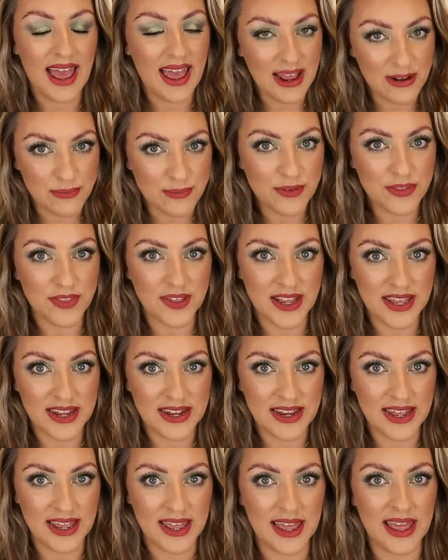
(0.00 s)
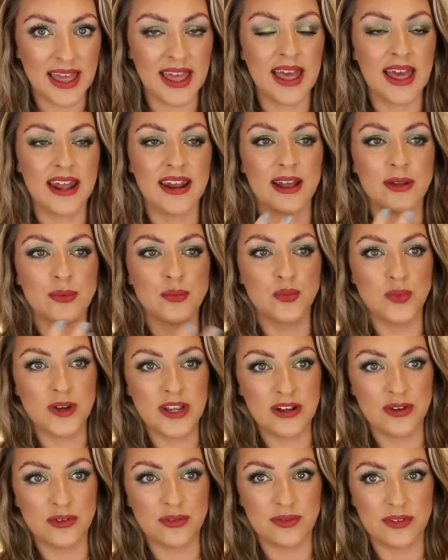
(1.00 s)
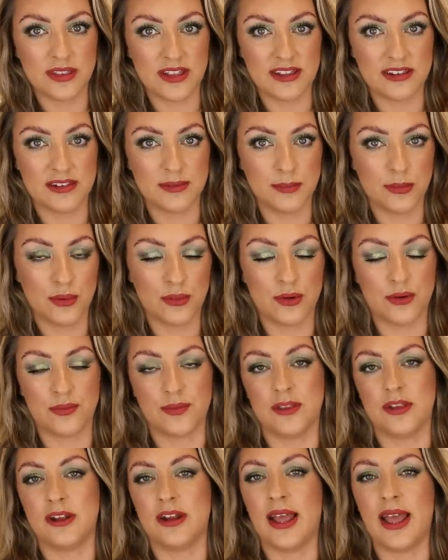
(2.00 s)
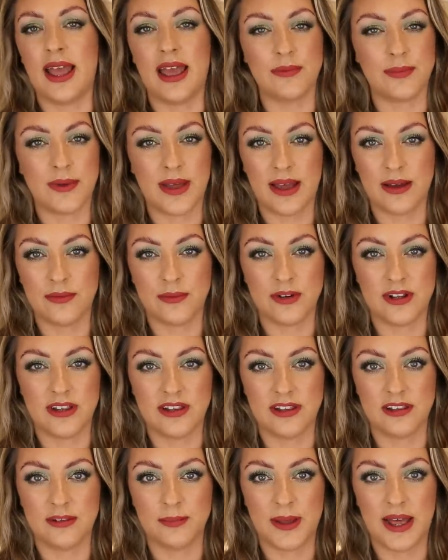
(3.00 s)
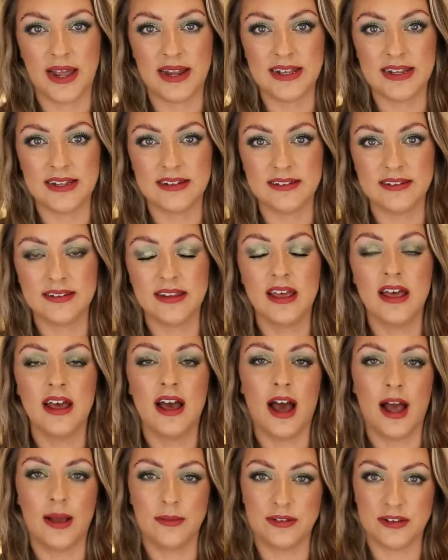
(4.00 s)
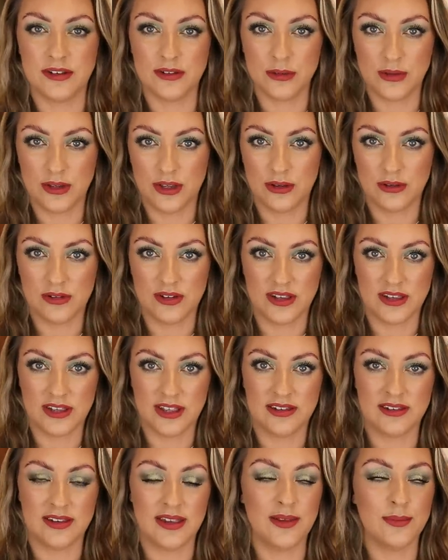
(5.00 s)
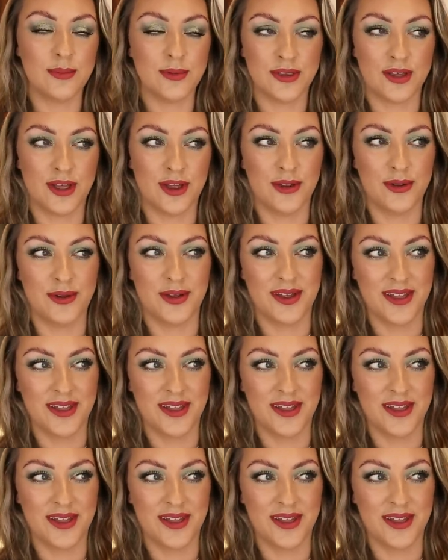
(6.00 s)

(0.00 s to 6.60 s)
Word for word: everything in here and I reach for this more often than I ever have one of these palettes. I'm still using this even though